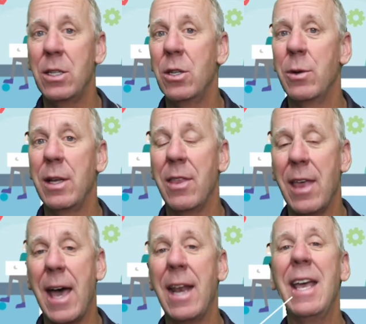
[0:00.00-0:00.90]
you doing
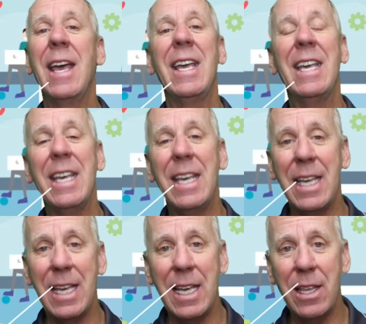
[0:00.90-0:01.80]
that
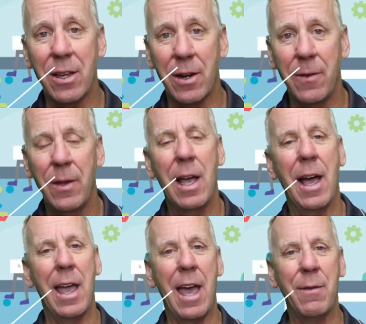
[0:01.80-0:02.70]
either.
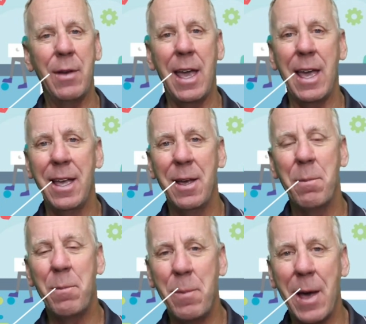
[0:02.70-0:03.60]
I have a
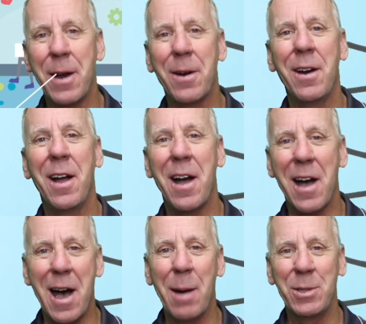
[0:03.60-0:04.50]
better
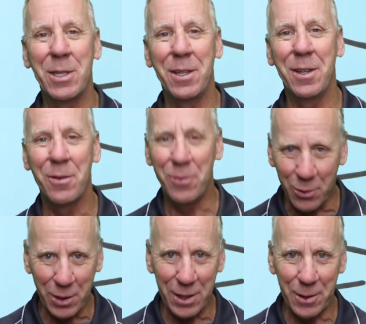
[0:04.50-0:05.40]
option
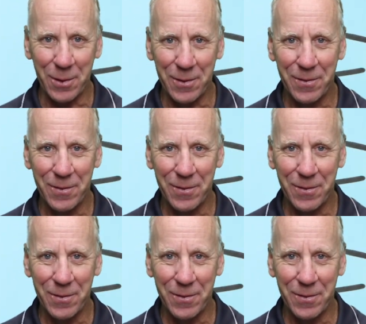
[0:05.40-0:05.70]
for you.